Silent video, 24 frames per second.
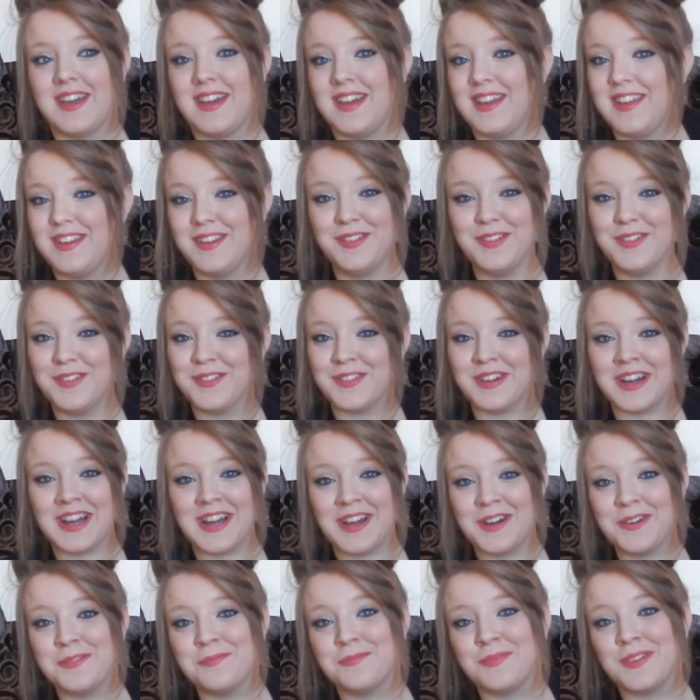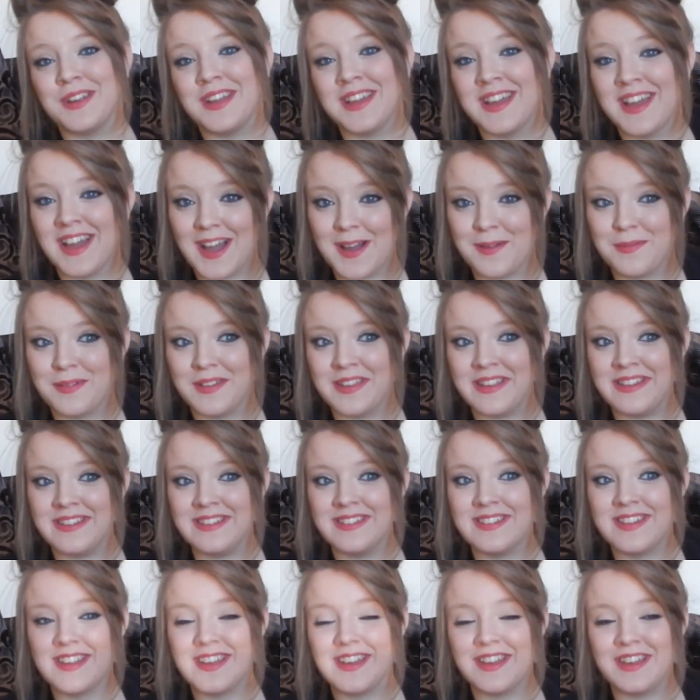I don't know how, but it
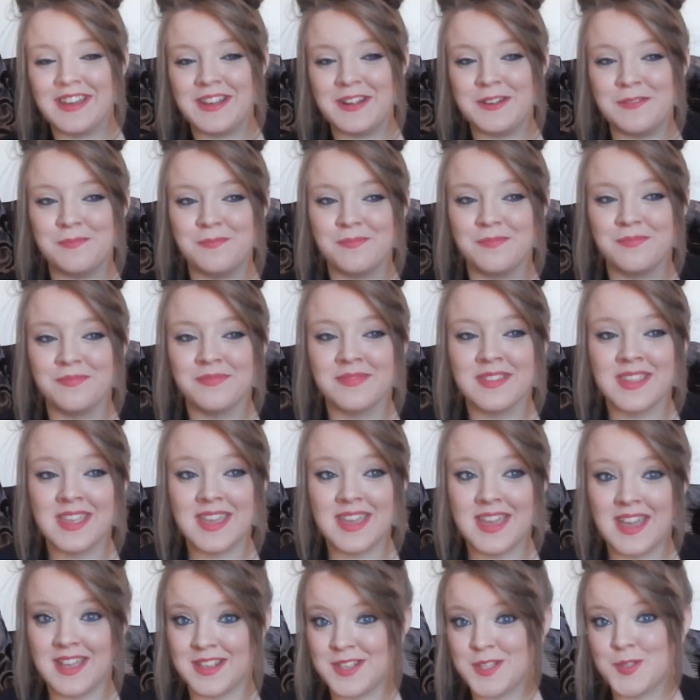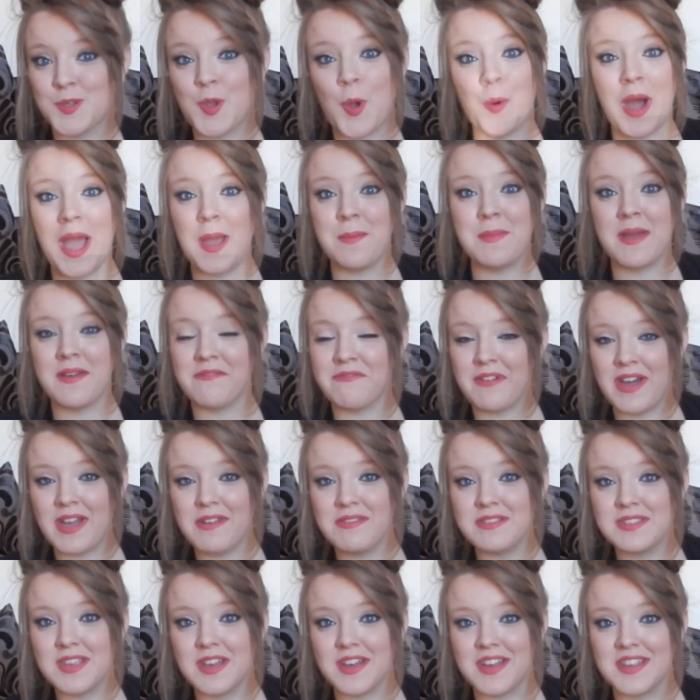happened. So I met
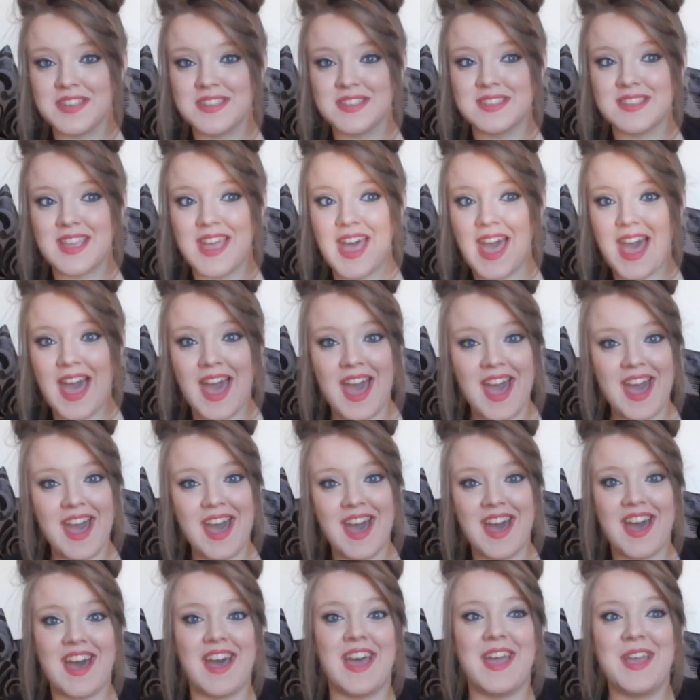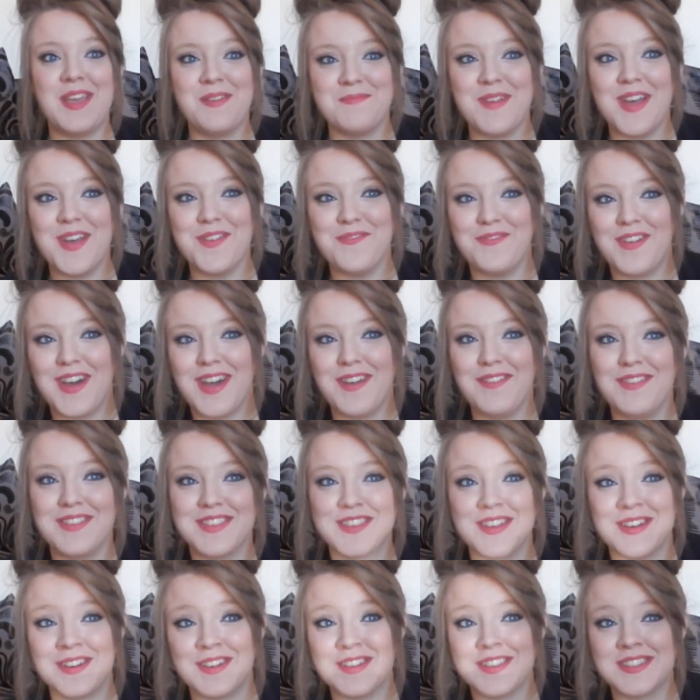5 Sauce.
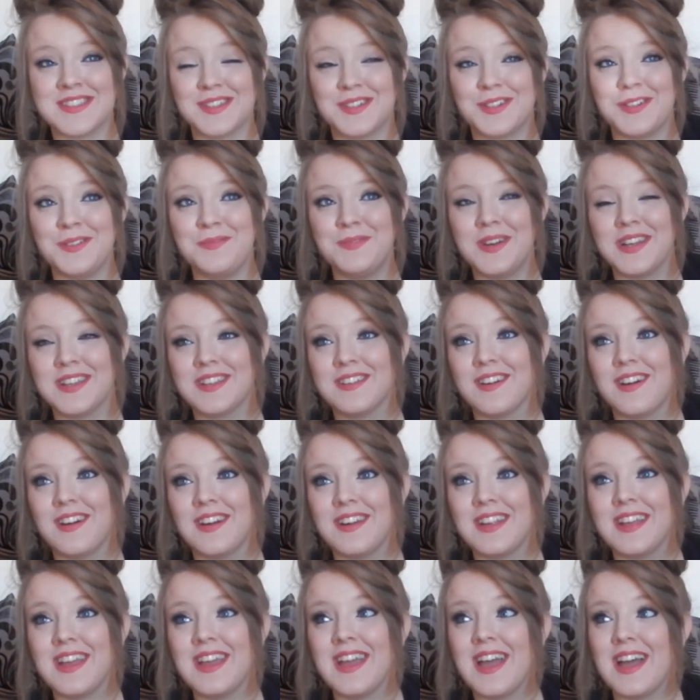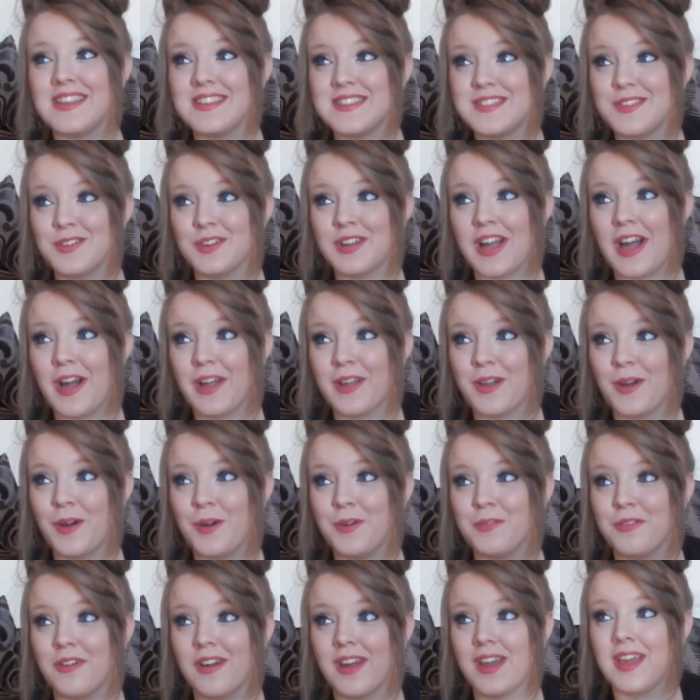Oh my god, I still can't get
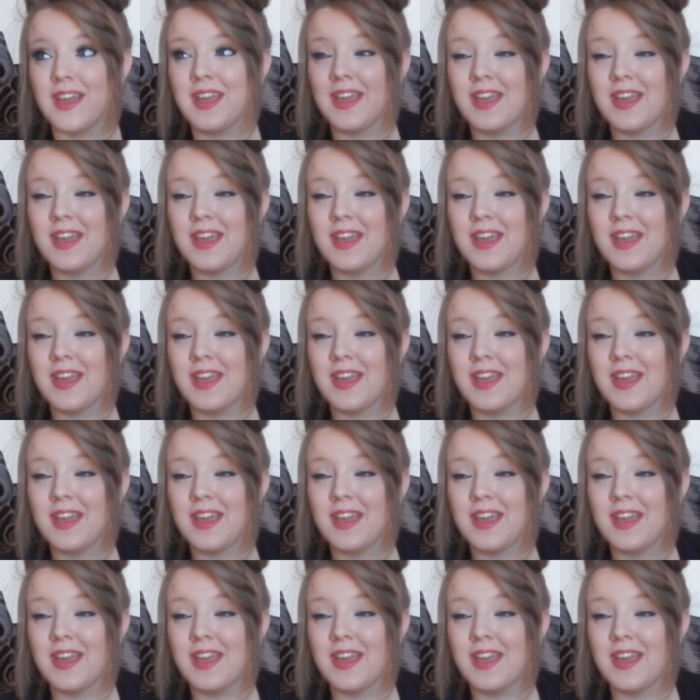over it.